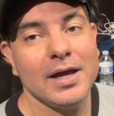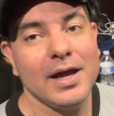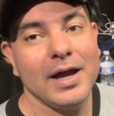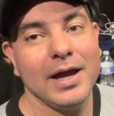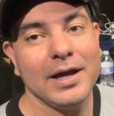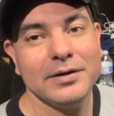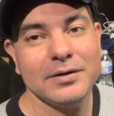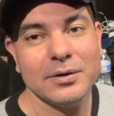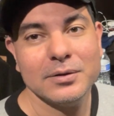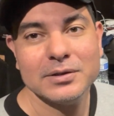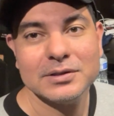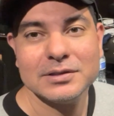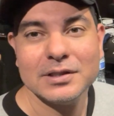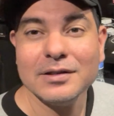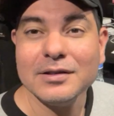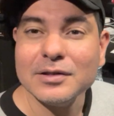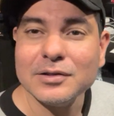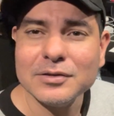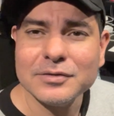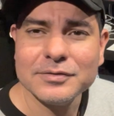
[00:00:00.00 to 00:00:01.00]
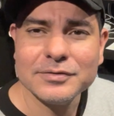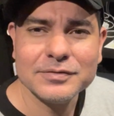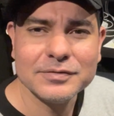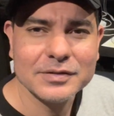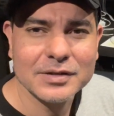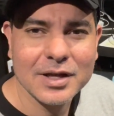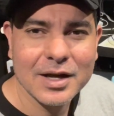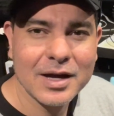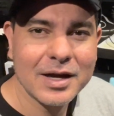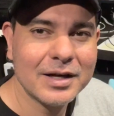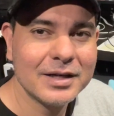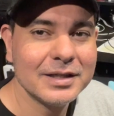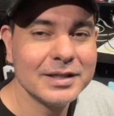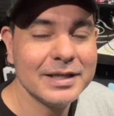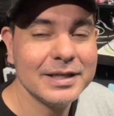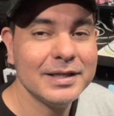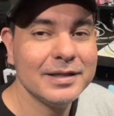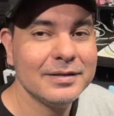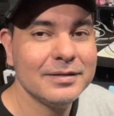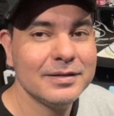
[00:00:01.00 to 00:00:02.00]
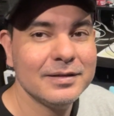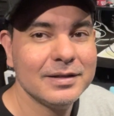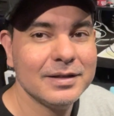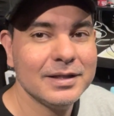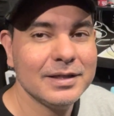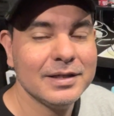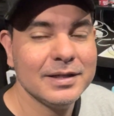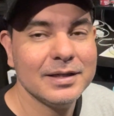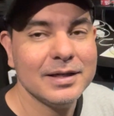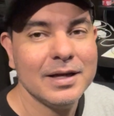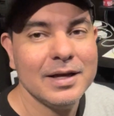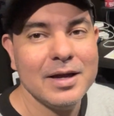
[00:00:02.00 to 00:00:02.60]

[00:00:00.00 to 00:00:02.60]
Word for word: I noticed a little flaw in the